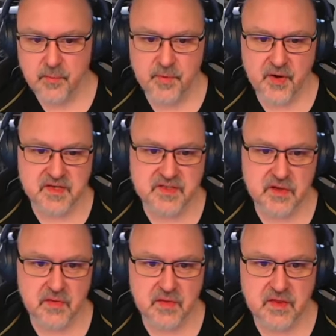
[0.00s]
But I
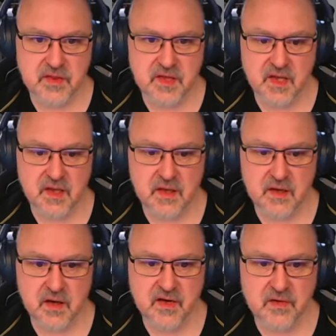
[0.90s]
don't think,
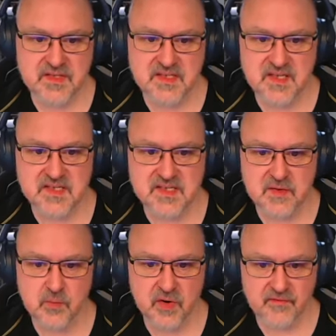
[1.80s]
I know 6 is
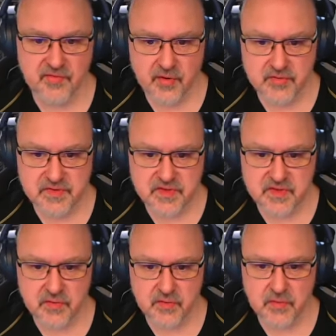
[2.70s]
in one of those
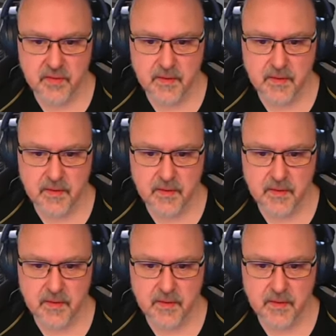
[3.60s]
two.